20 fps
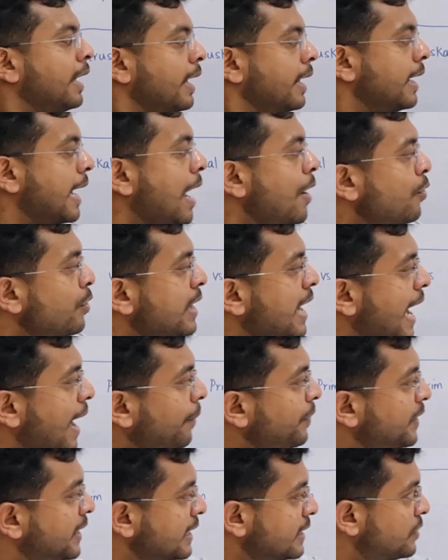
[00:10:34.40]
Now we
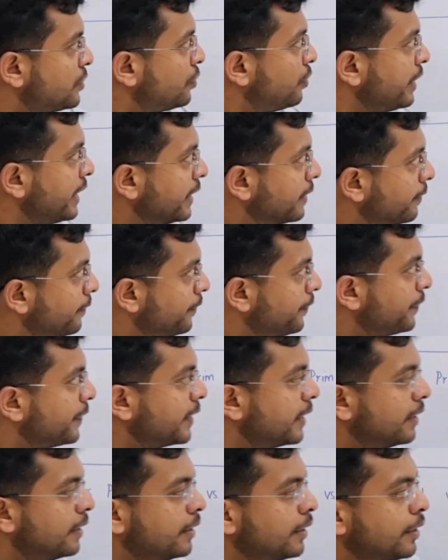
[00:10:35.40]
have this tree.
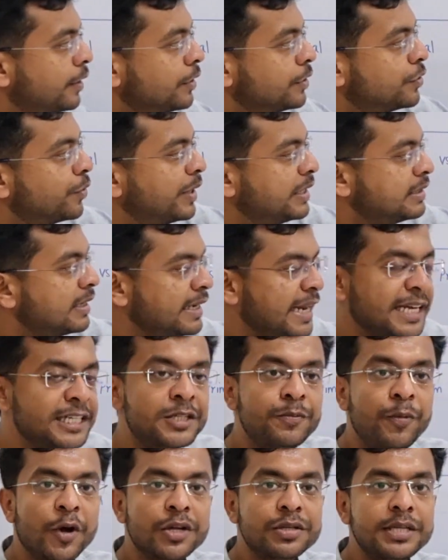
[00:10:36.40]
So what is the
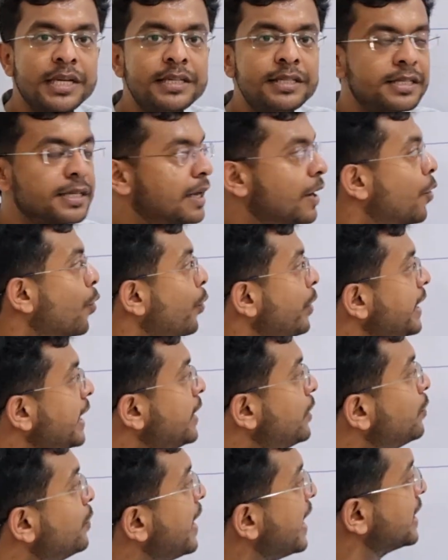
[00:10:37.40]
next process? We
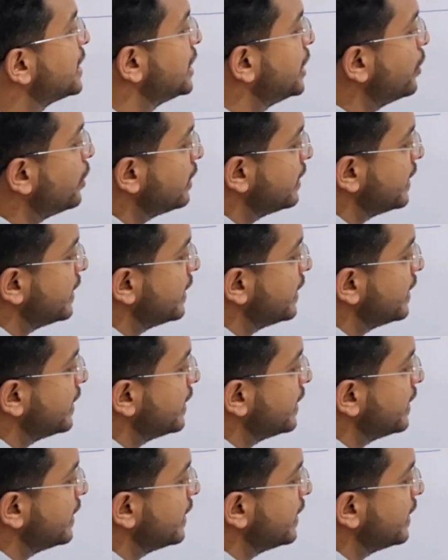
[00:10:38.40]
need to make sure